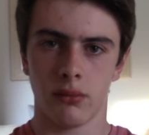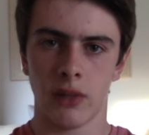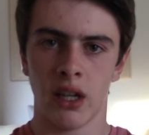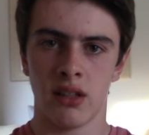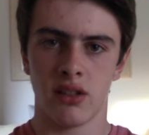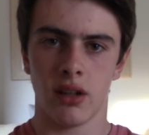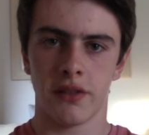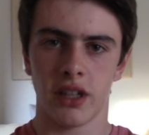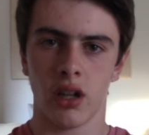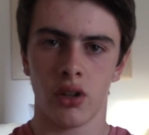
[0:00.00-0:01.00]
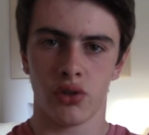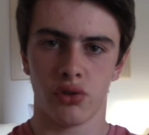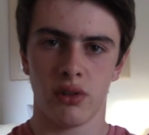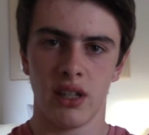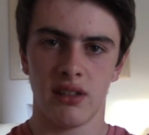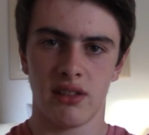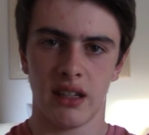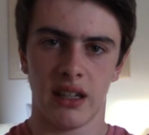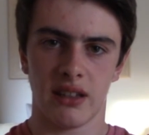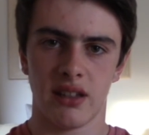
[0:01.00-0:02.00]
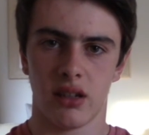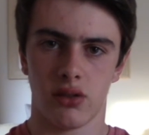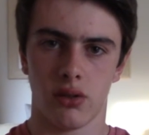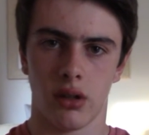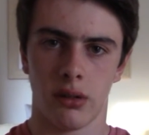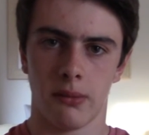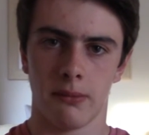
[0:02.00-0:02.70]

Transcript: and other countries, etc.